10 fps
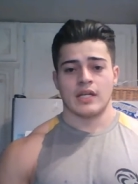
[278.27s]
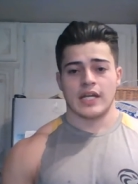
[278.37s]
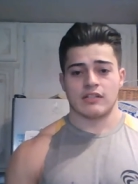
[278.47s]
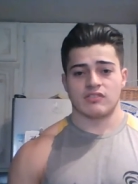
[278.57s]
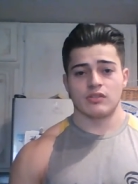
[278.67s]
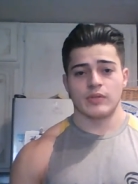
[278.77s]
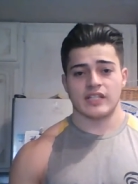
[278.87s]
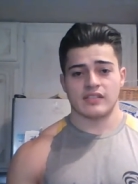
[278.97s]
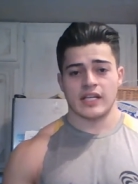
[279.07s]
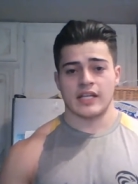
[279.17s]
And 2
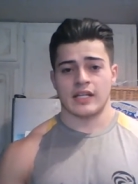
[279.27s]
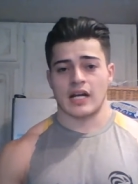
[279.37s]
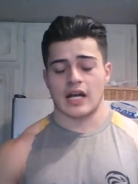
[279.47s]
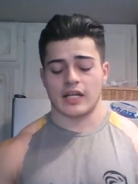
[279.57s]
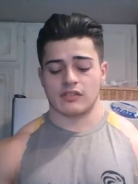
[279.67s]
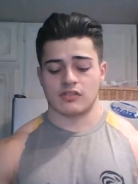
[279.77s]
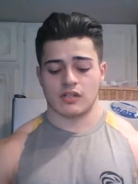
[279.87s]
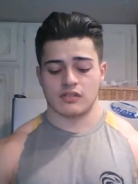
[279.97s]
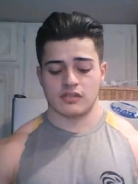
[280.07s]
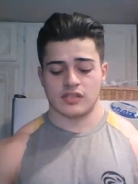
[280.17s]
weeks in, I
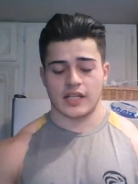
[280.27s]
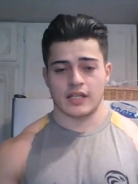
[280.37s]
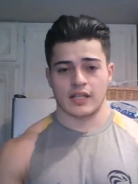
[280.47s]
started to take